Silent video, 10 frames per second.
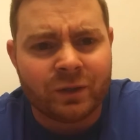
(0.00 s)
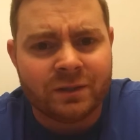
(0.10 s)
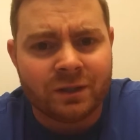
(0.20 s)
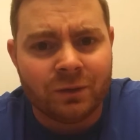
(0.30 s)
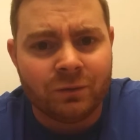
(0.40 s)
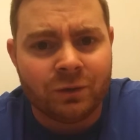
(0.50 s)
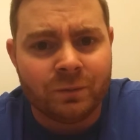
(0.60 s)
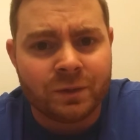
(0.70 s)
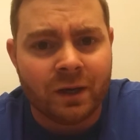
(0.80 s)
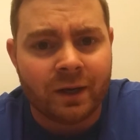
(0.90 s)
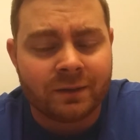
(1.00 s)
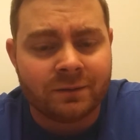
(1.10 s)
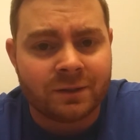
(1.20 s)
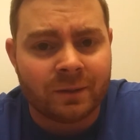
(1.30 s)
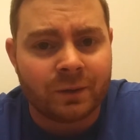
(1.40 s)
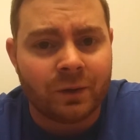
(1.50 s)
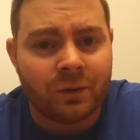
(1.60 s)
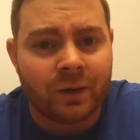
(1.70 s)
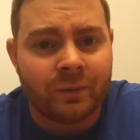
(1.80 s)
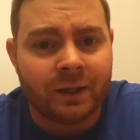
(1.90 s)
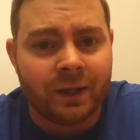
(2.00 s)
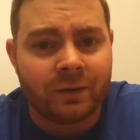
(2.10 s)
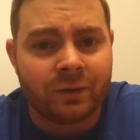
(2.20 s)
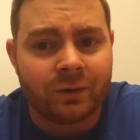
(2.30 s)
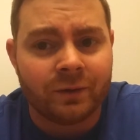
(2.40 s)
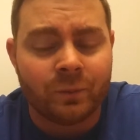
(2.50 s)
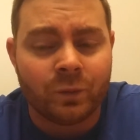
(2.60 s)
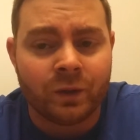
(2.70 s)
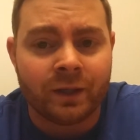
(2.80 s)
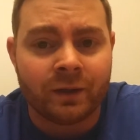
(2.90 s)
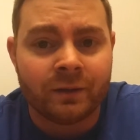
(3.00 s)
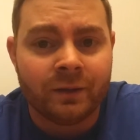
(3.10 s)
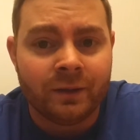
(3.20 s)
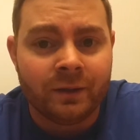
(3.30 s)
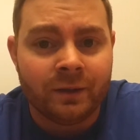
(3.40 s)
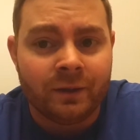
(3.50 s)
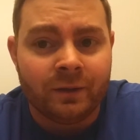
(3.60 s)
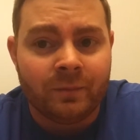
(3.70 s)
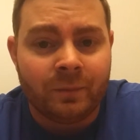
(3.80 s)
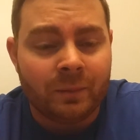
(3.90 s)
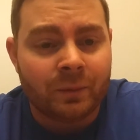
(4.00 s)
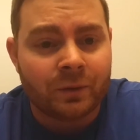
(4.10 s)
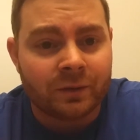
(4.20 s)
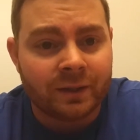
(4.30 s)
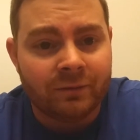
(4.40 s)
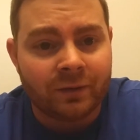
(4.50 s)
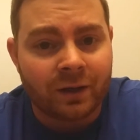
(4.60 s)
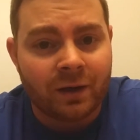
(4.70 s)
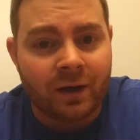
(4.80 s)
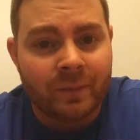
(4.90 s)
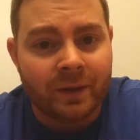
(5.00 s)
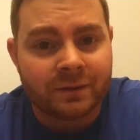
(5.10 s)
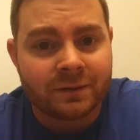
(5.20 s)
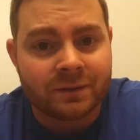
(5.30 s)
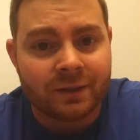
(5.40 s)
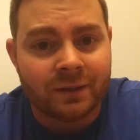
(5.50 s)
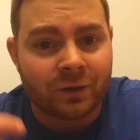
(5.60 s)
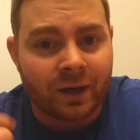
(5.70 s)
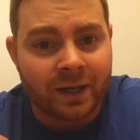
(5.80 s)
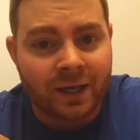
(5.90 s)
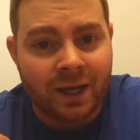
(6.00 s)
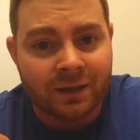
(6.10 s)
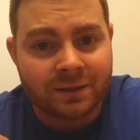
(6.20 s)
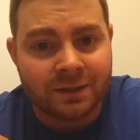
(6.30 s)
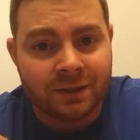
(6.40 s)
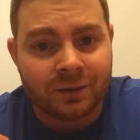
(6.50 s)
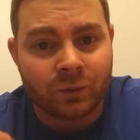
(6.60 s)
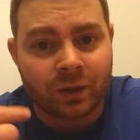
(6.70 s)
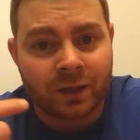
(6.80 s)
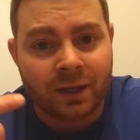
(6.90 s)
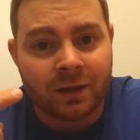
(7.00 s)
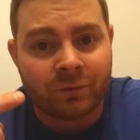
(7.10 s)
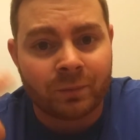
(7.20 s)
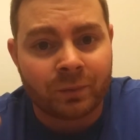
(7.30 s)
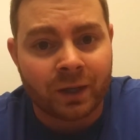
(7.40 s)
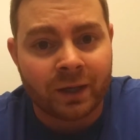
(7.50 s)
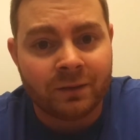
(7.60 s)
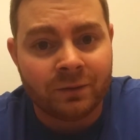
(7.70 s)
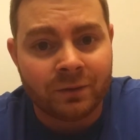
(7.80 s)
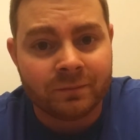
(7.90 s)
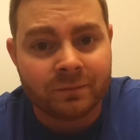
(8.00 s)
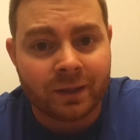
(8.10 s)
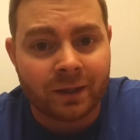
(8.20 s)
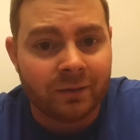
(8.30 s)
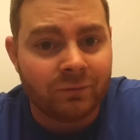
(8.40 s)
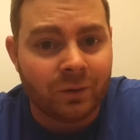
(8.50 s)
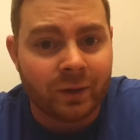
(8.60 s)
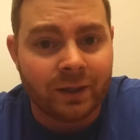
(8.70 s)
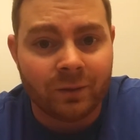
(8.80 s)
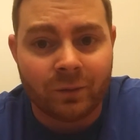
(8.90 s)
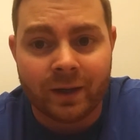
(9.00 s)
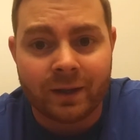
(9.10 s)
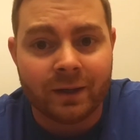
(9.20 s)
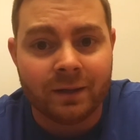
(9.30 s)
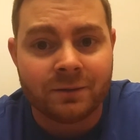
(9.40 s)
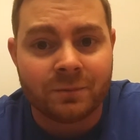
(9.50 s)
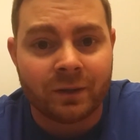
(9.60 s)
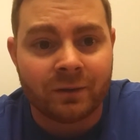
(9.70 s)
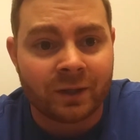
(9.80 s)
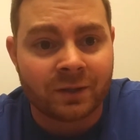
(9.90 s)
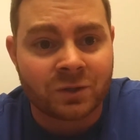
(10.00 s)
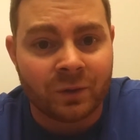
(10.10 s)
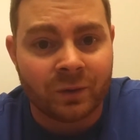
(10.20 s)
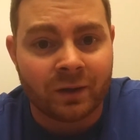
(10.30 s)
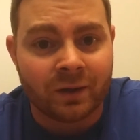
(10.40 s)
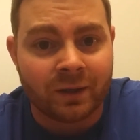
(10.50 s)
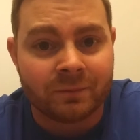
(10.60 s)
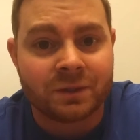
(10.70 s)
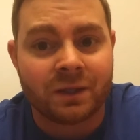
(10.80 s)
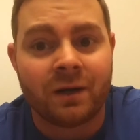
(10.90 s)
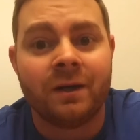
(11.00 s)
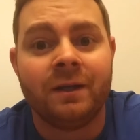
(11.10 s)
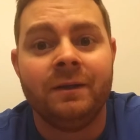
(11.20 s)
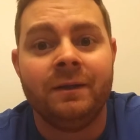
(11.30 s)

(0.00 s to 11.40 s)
reason, YouTube's got something going on with the algorithm where people are leaving comments and either I can't see it or I can't reply to them. I have no idea why that is, but if that's going on, I'm sorry.